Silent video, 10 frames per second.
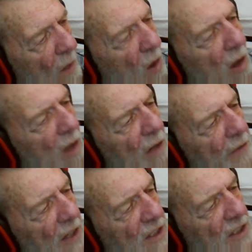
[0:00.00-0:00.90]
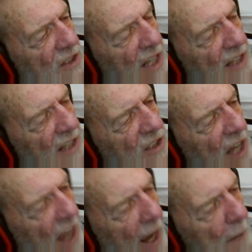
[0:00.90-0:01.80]
all of these things
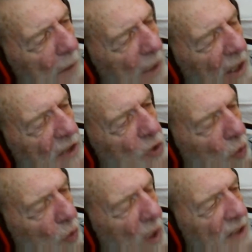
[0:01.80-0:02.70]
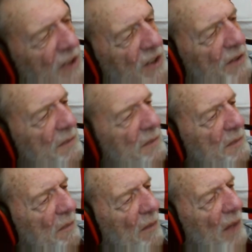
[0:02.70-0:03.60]
happening to us,
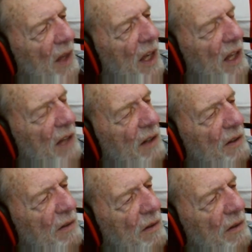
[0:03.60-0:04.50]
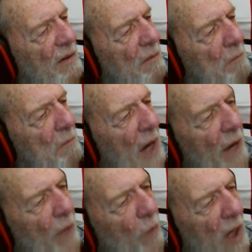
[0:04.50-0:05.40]
and
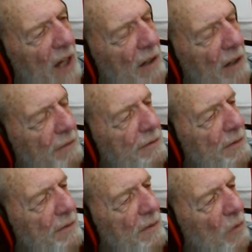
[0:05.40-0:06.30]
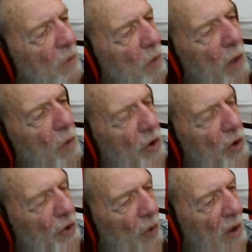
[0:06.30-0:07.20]
by way of what we're
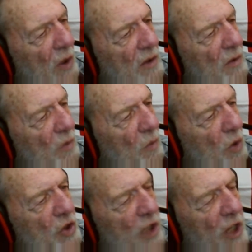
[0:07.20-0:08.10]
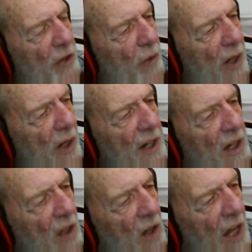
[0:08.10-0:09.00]
doing, we're
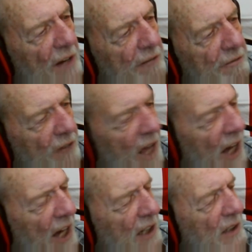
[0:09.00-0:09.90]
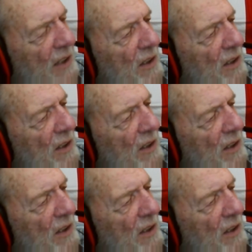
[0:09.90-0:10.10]
generating a lot of flack.